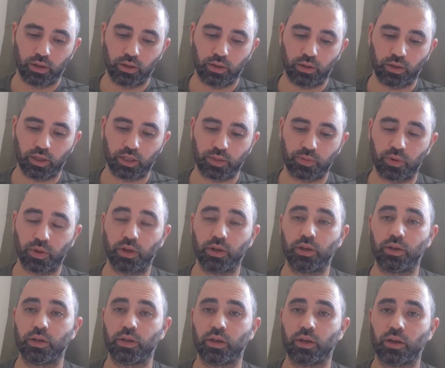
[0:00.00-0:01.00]
they
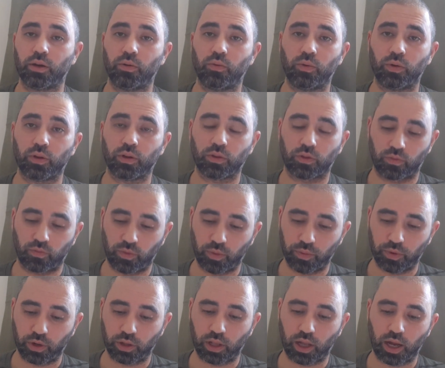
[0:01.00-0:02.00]
spend from
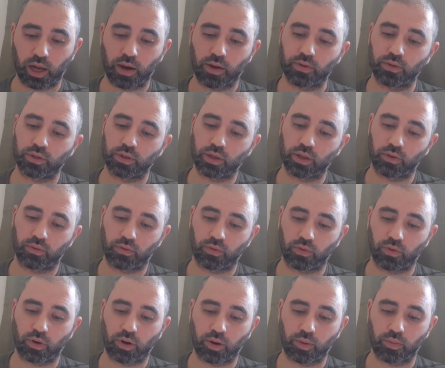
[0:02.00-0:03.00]
their lives and
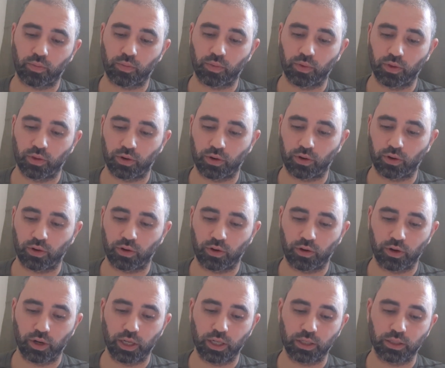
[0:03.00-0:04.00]
from their
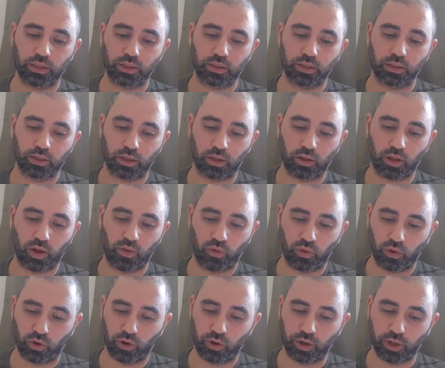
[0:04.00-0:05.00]
earnings, lawful
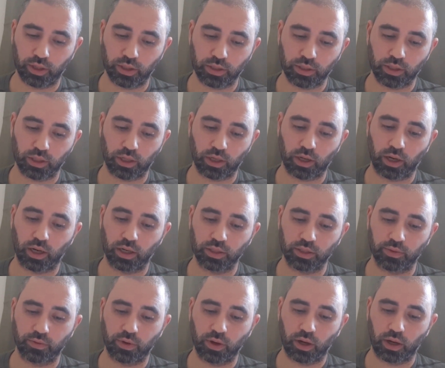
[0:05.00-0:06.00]
earnings in the cause
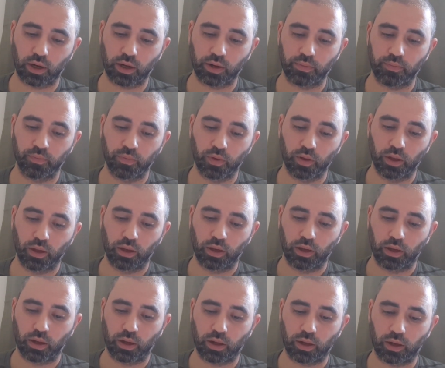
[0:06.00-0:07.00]
of God,
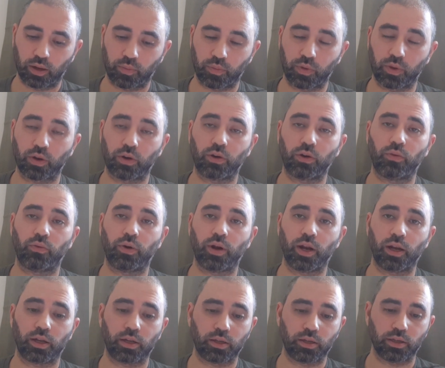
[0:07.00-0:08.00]
their
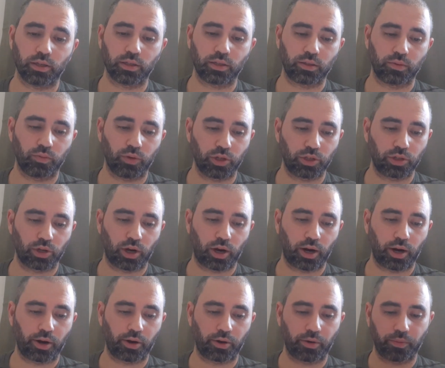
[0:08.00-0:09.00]
rank is much
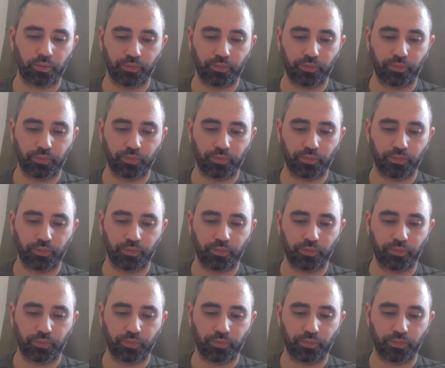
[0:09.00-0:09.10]
higher.